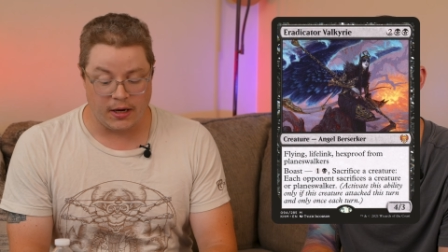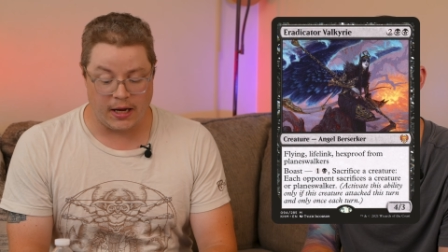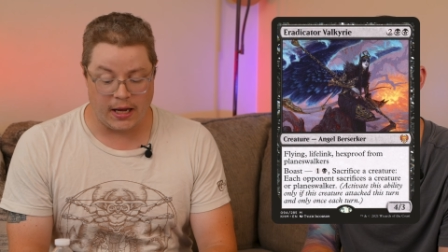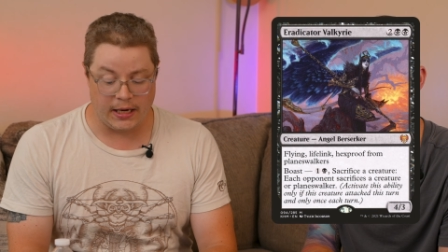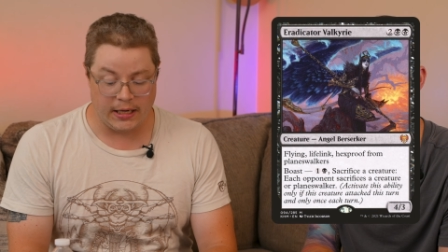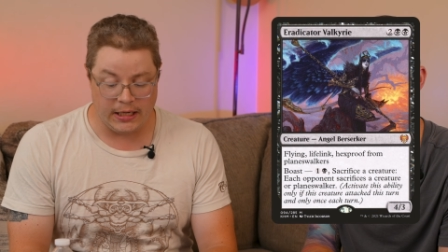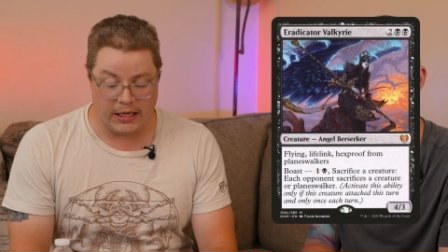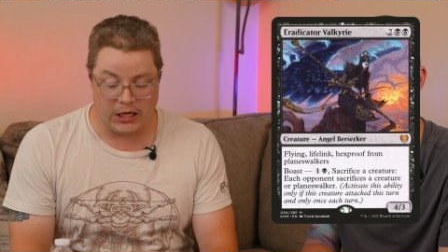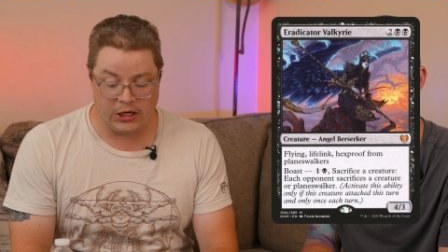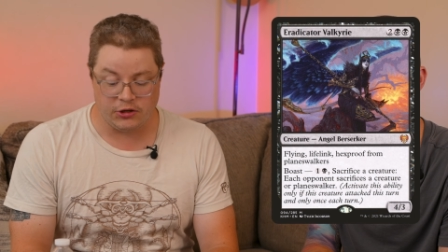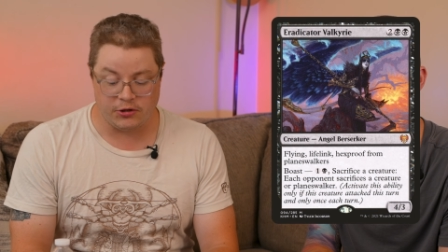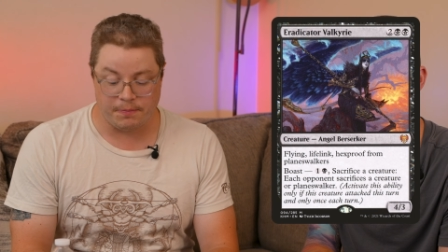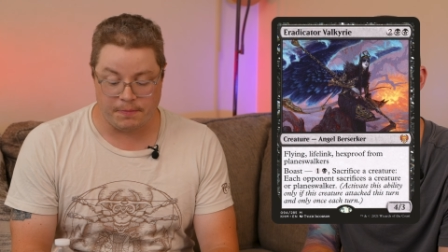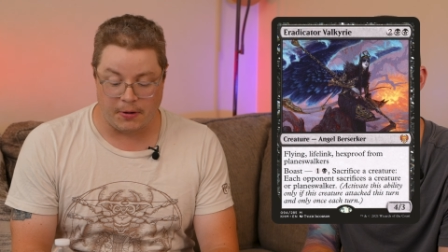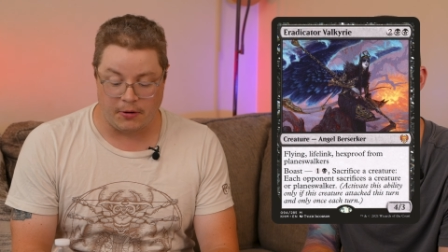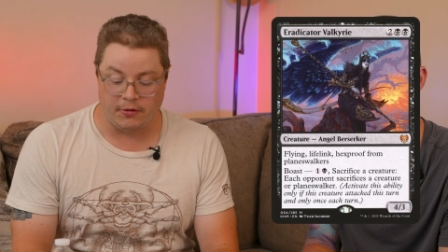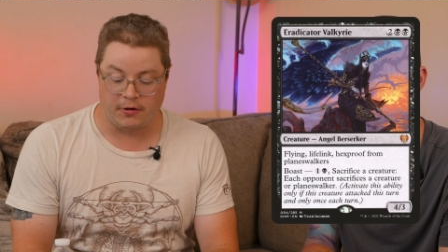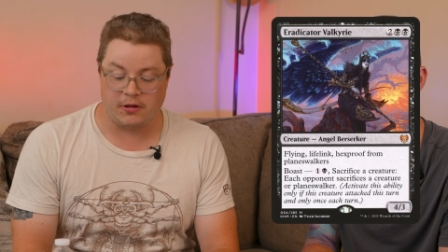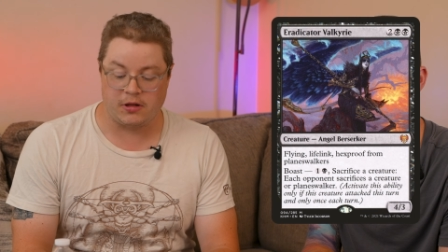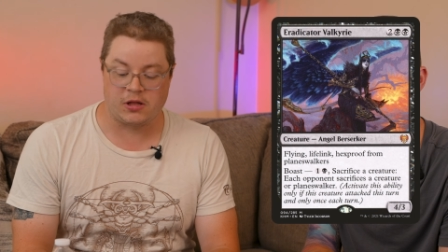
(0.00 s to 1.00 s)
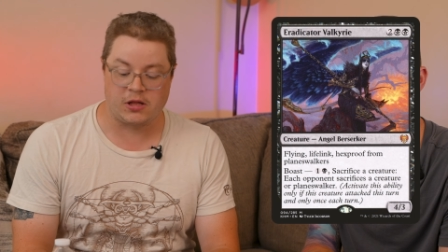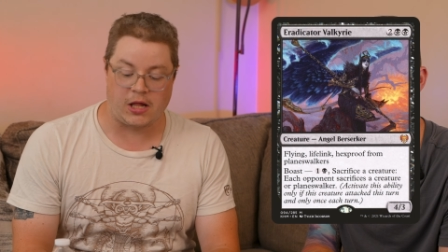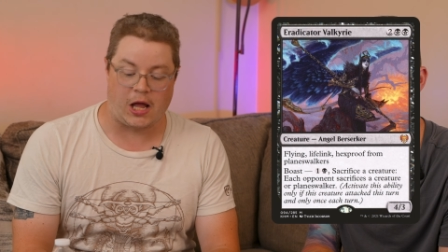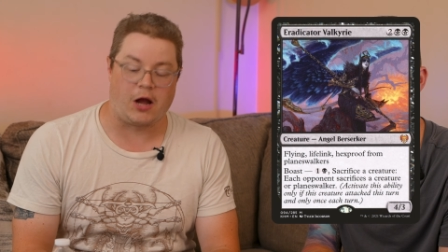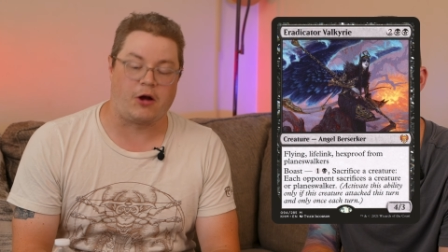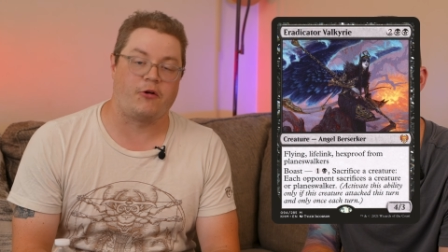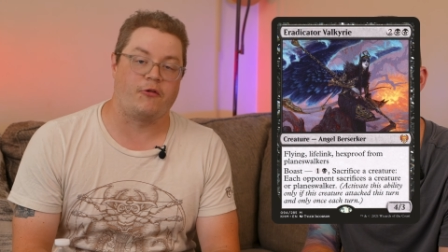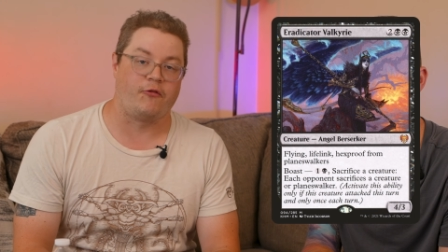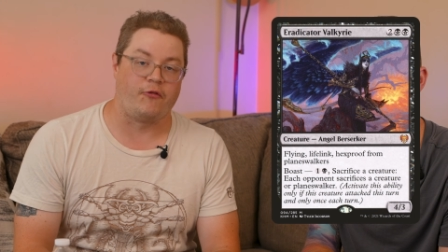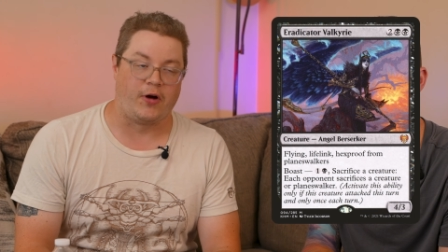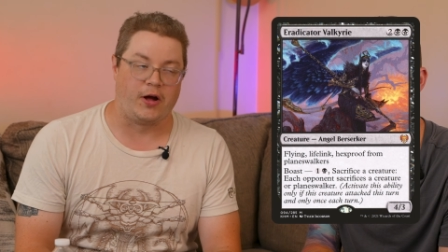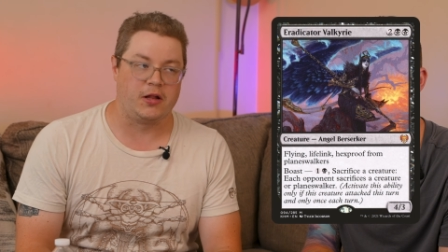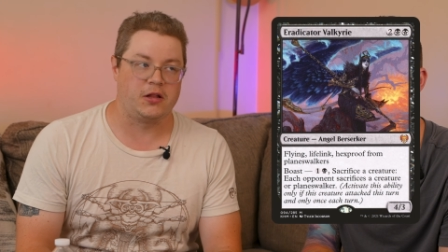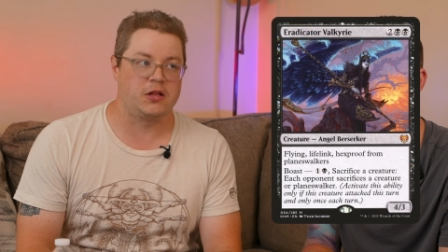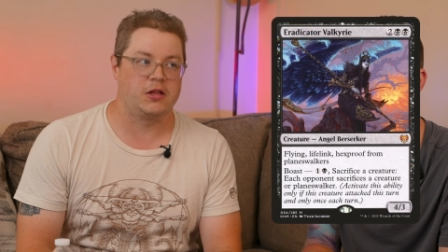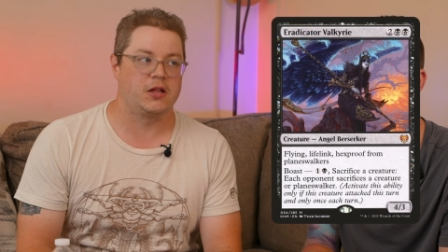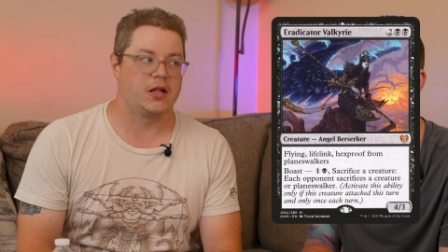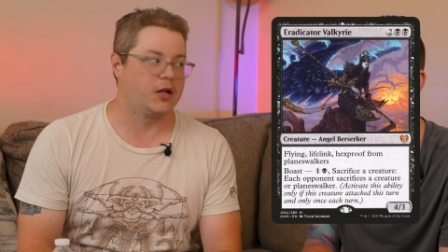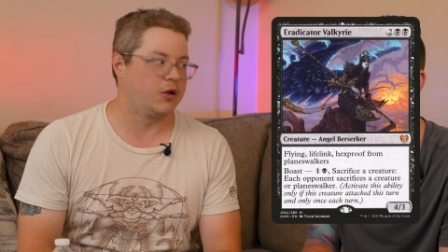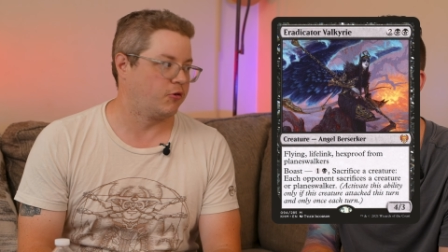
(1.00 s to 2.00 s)
and each opponent
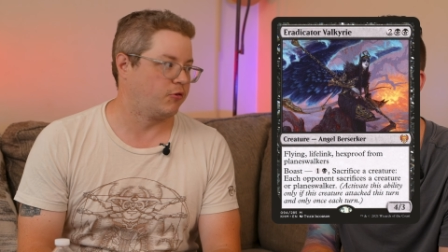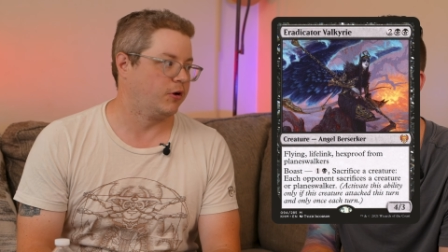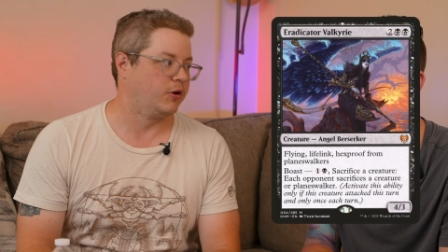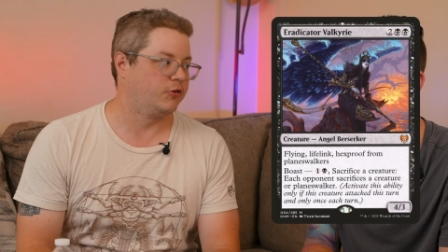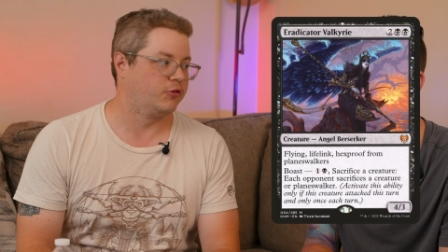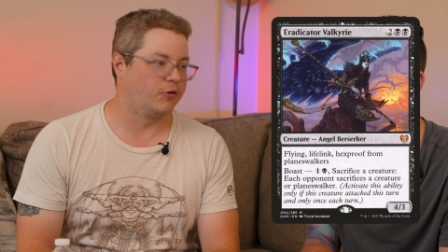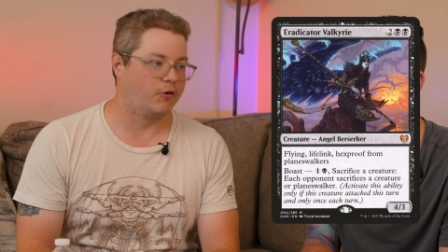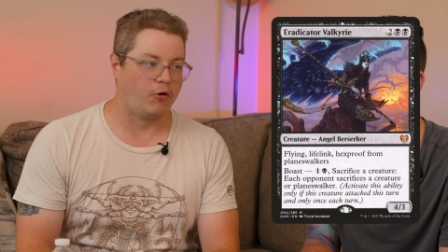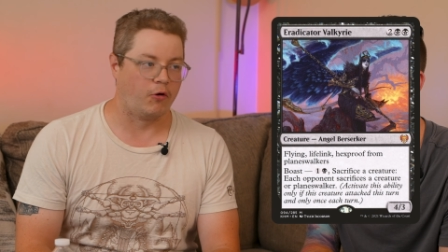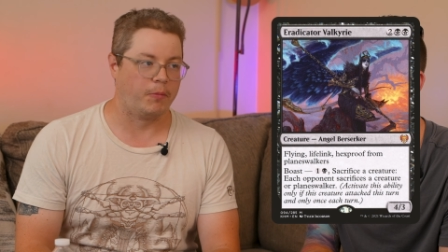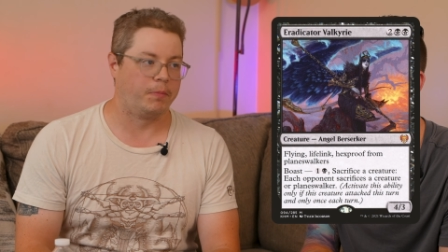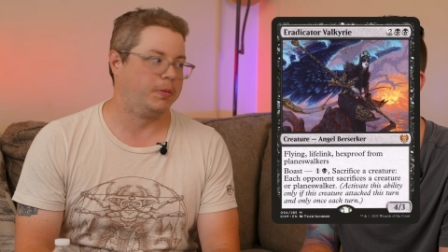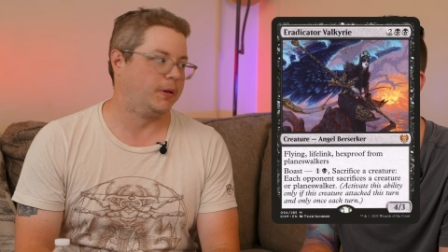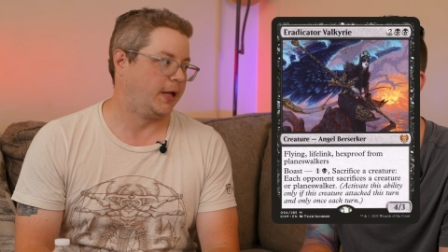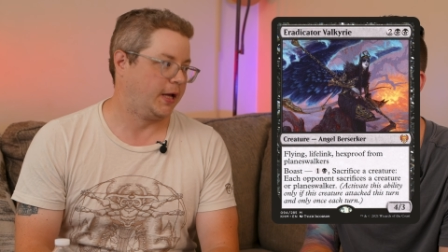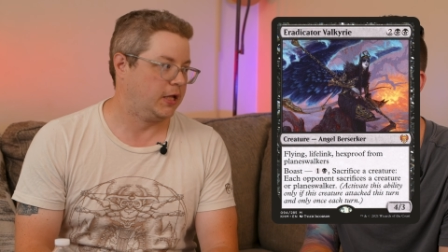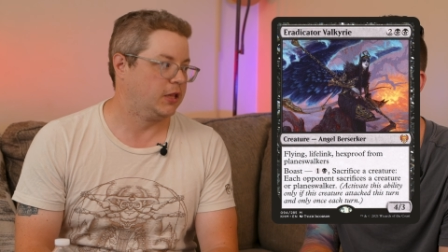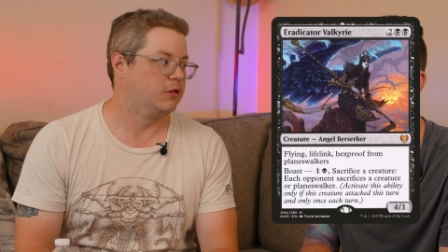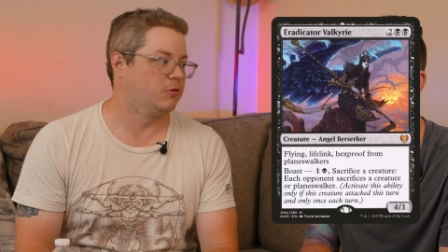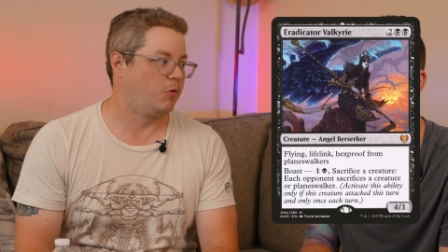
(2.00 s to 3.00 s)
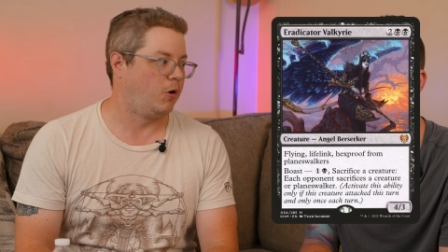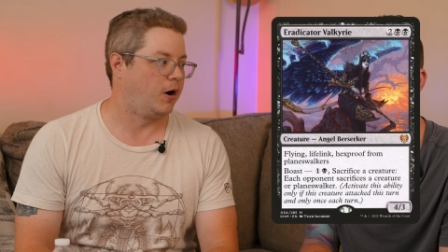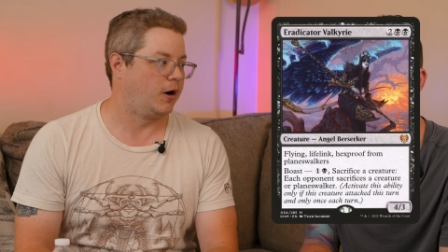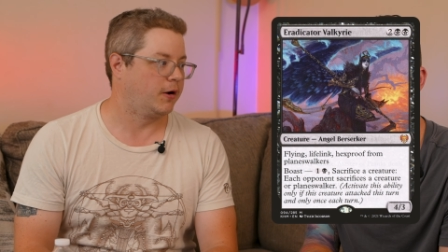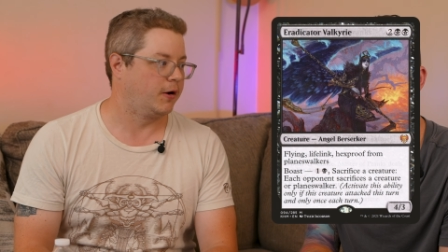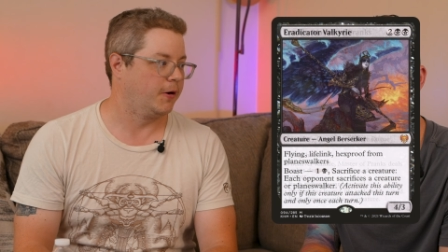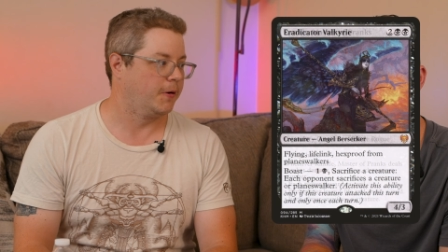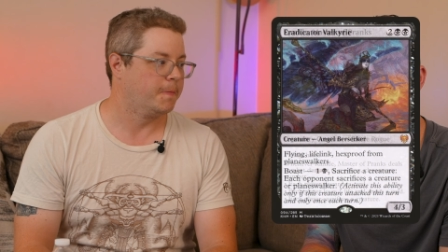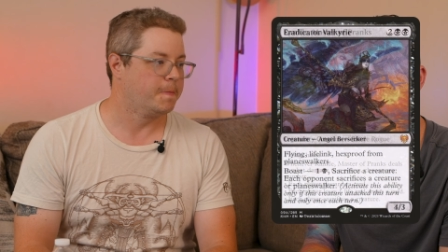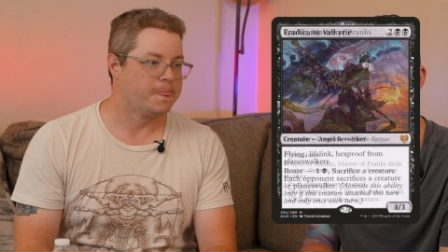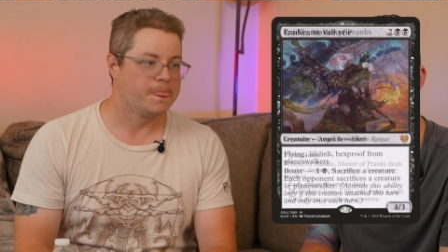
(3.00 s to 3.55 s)
sacrifices a creature or planeswalker.